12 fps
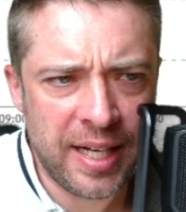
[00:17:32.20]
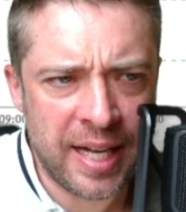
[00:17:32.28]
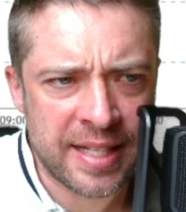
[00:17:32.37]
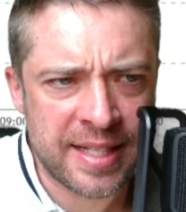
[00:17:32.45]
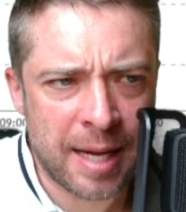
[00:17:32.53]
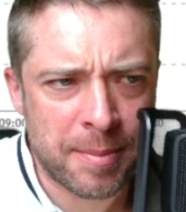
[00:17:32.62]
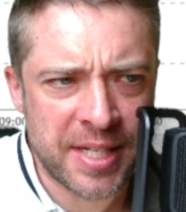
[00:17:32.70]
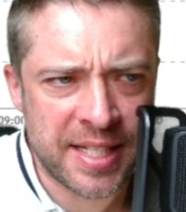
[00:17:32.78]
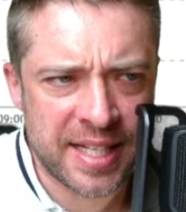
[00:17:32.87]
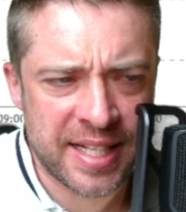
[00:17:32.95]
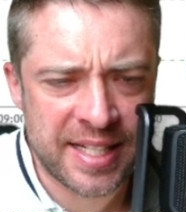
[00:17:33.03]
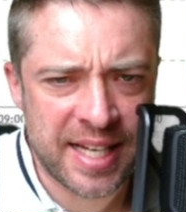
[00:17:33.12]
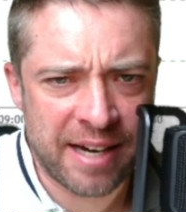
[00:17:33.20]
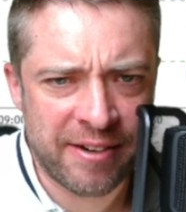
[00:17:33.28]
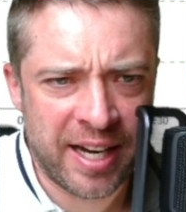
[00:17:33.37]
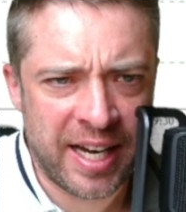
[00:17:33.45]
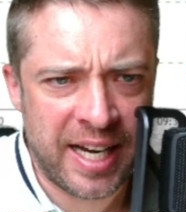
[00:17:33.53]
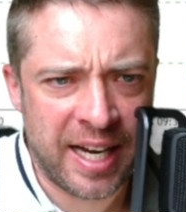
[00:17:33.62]
tapped into this
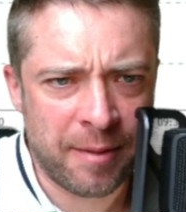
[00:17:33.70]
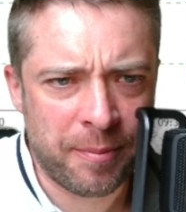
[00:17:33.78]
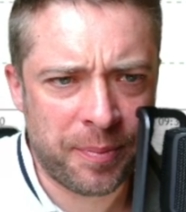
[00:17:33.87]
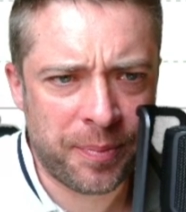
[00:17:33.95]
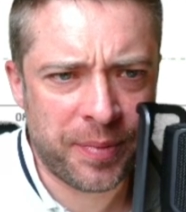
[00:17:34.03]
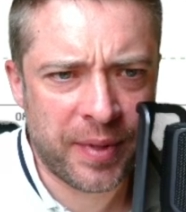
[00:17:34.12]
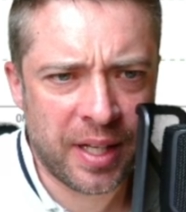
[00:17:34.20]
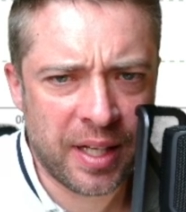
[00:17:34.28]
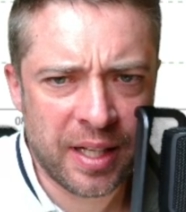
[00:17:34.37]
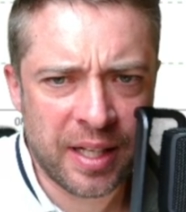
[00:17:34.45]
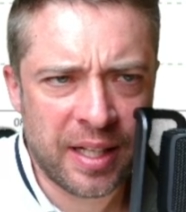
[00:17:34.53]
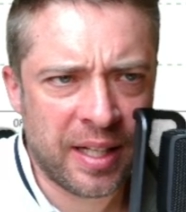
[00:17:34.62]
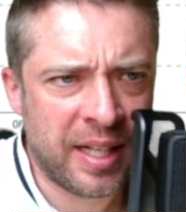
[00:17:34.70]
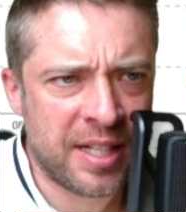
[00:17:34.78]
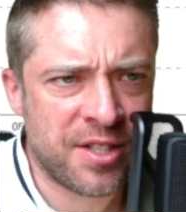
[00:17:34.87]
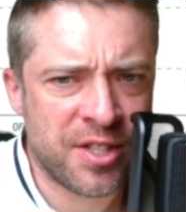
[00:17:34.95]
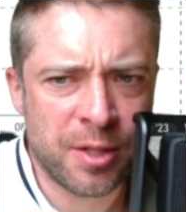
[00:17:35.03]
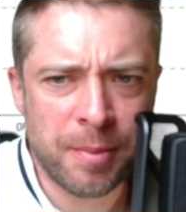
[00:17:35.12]
area here. Let's
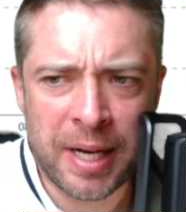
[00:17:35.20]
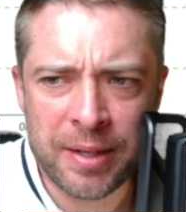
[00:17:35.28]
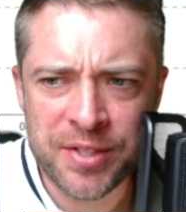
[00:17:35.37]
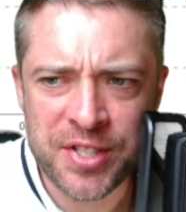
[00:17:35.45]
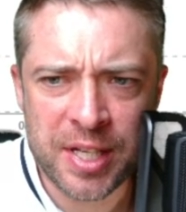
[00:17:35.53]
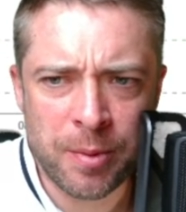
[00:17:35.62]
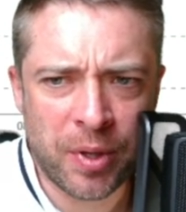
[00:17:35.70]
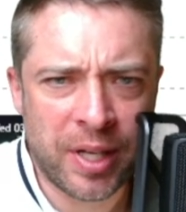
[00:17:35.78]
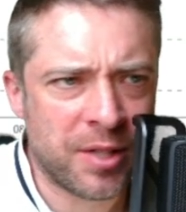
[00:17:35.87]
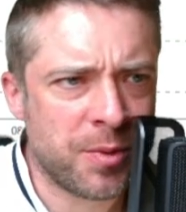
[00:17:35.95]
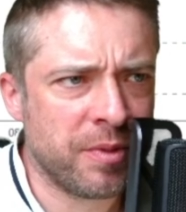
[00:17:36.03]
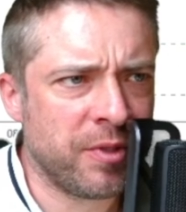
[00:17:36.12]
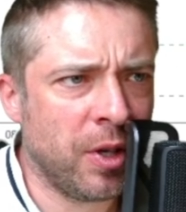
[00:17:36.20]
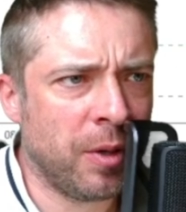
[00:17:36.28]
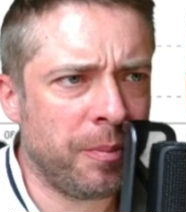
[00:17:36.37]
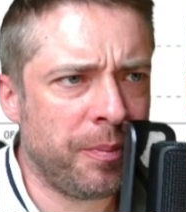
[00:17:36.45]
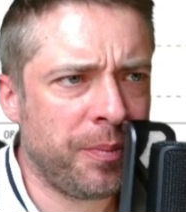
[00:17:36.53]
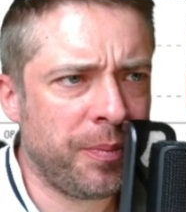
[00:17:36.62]
zoom out and see what else we've got.
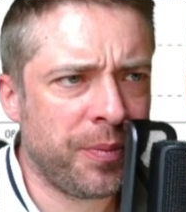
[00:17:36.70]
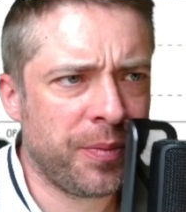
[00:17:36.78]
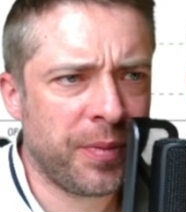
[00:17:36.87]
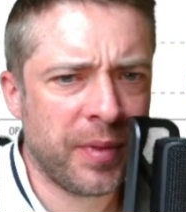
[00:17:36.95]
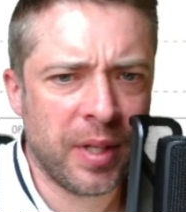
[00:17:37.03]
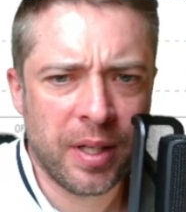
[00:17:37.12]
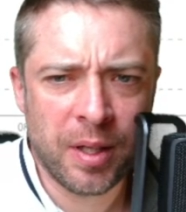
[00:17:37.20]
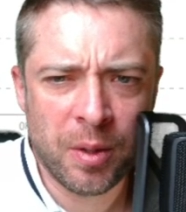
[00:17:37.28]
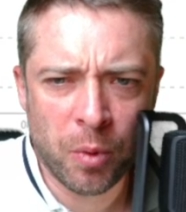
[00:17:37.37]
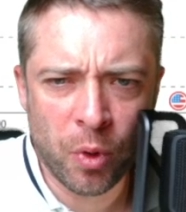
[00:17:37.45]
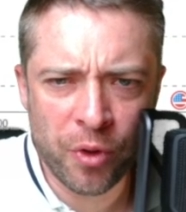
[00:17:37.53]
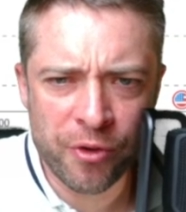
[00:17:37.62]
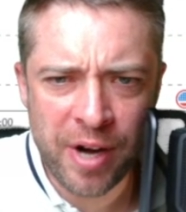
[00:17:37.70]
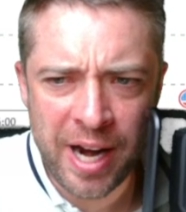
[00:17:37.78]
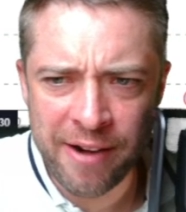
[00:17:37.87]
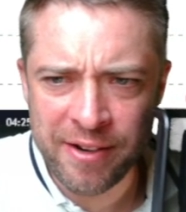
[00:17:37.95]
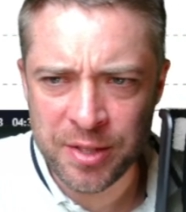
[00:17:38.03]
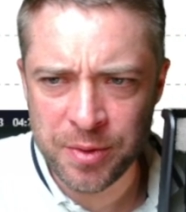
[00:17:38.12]
What other
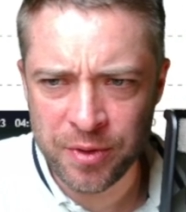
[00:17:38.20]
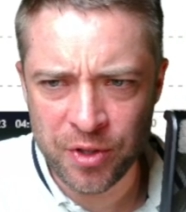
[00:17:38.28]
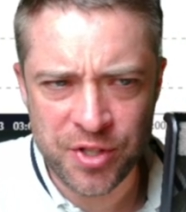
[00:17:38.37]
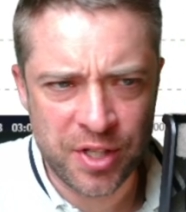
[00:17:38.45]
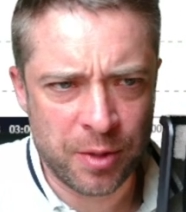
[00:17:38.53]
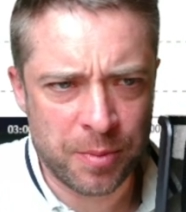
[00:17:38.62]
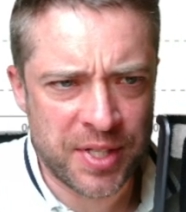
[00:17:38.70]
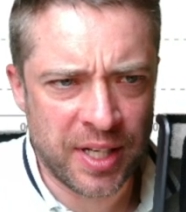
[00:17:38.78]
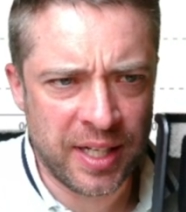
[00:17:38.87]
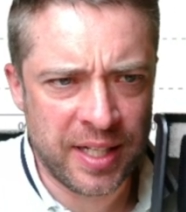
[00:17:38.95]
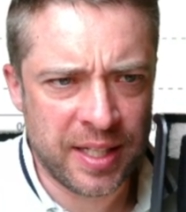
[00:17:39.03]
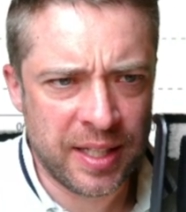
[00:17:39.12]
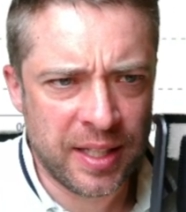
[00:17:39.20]
areas we've got to the upside.